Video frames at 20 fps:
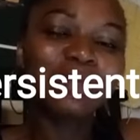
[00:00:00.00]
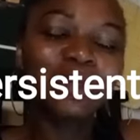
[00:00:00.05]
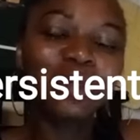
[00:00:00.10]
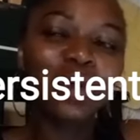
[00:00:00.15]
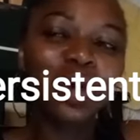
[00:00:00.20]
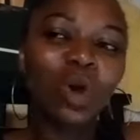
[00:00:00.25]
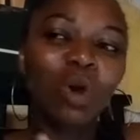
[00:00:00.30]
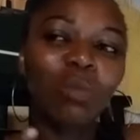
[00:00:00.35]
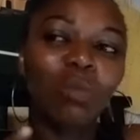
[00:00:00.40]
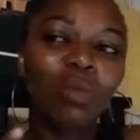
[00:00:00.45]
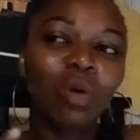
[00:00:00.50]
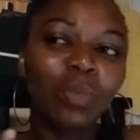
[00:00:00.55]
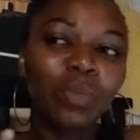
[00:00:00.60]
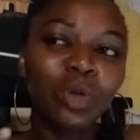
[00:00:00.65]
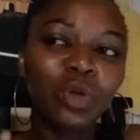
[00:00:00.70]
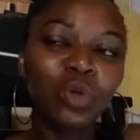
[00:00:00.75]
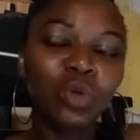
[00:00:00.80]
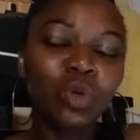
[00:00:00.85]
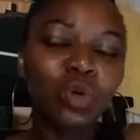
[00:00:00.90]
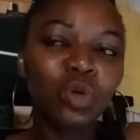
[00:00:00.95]
me,
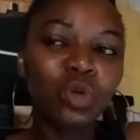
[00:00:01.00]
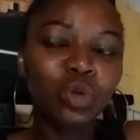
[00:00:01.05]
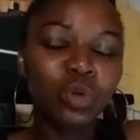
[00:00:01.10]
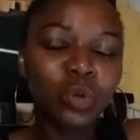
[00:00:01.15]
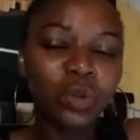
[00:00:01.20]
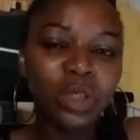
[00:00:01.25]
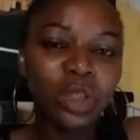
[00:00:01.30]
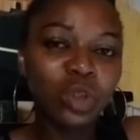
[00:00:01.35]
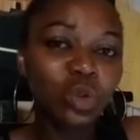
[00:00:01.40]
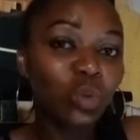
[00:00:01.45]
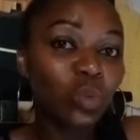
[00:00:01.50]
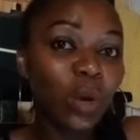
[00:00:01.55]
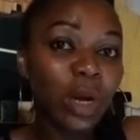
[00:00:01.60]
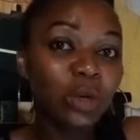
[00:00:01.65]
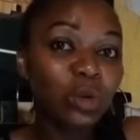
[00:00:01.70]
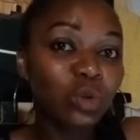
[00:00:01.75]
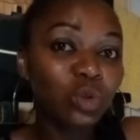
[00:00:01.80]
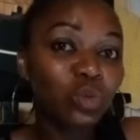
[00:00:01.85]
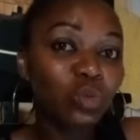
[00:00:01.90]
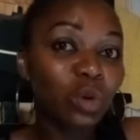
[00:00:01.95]
Mommy, you don't use it, so why
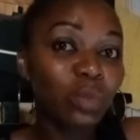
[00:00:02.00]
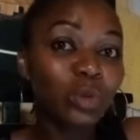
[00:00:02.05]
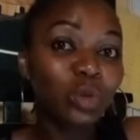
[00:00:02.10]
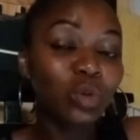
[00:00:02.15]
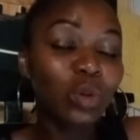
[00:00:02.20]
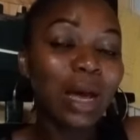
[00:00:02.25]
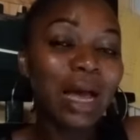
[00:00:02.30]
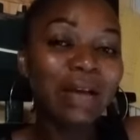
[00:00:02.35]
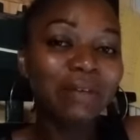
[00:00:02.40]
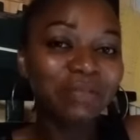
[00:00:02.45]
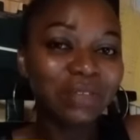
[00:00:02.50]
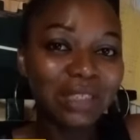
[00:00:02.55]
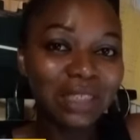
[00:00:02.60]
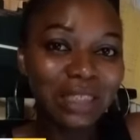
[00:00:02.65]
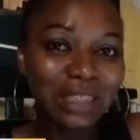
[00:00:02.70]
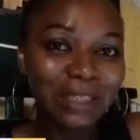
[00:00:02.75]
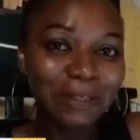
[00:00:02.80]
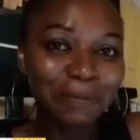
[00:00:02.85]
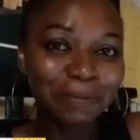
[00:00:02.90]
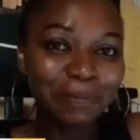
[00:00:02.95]
don't you want me to have
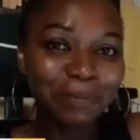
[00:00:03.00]
it?